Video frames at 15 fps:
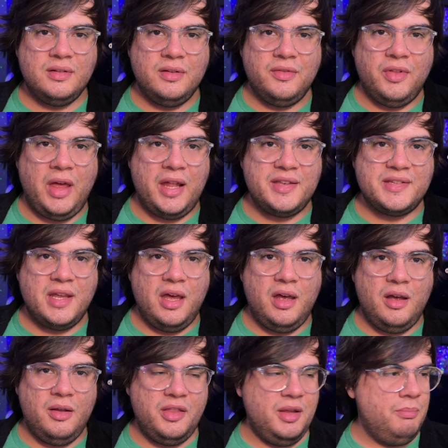That's
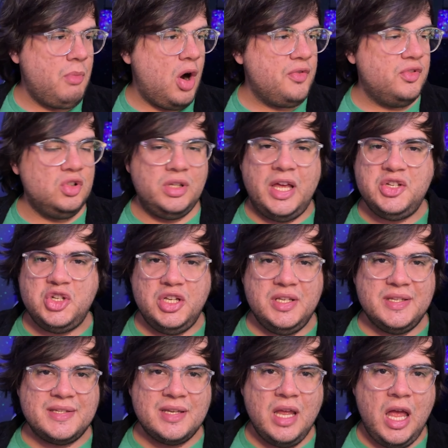the Marvel
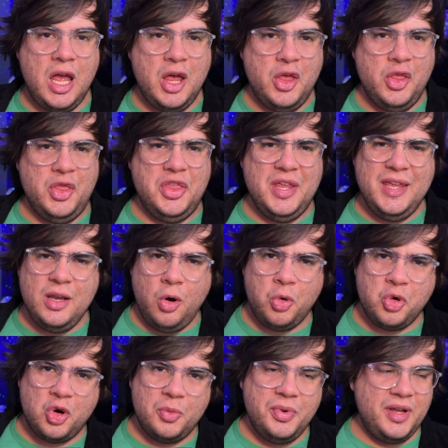Legends The
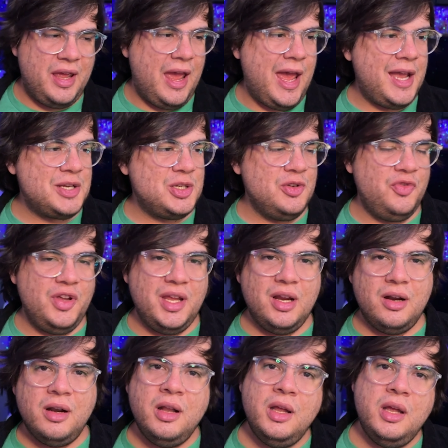Orb action
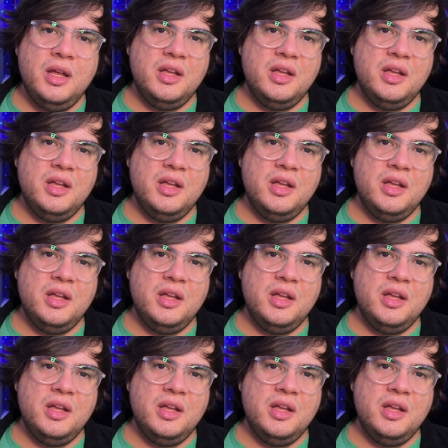figure.